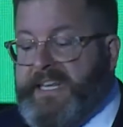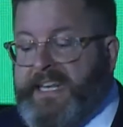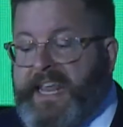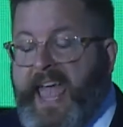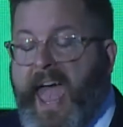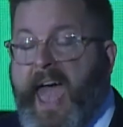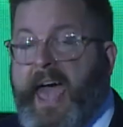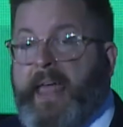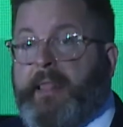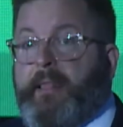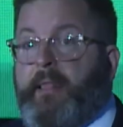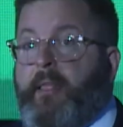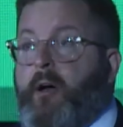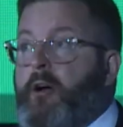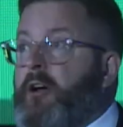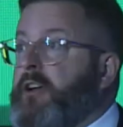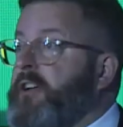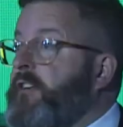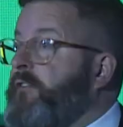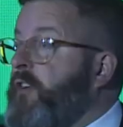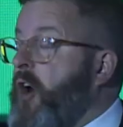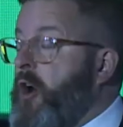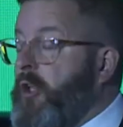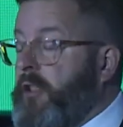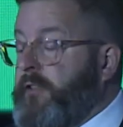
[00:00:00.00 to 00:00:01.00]
catalog
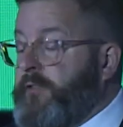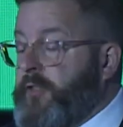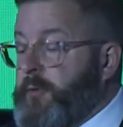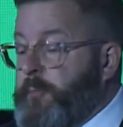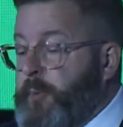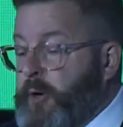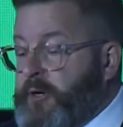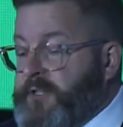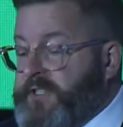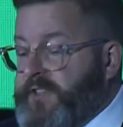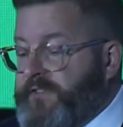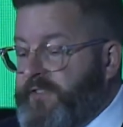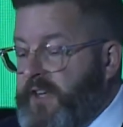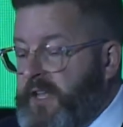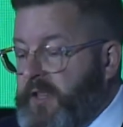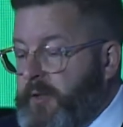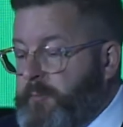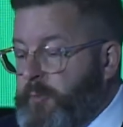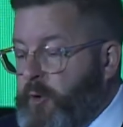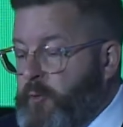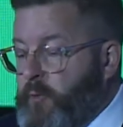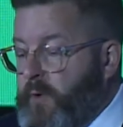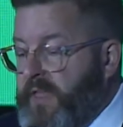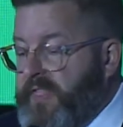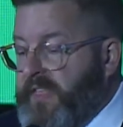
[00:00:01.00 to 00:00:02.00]
of all of the books
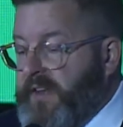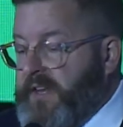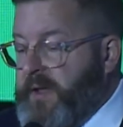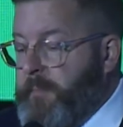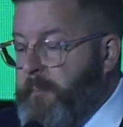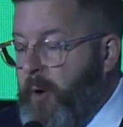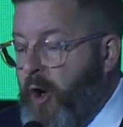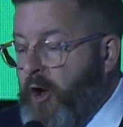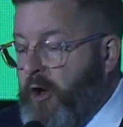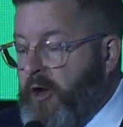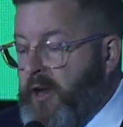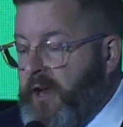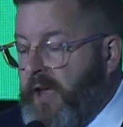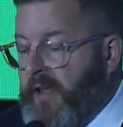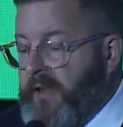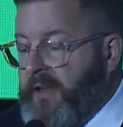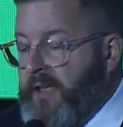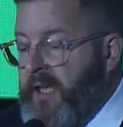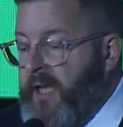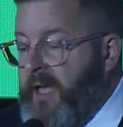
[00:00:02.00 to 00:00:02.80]
available within a market.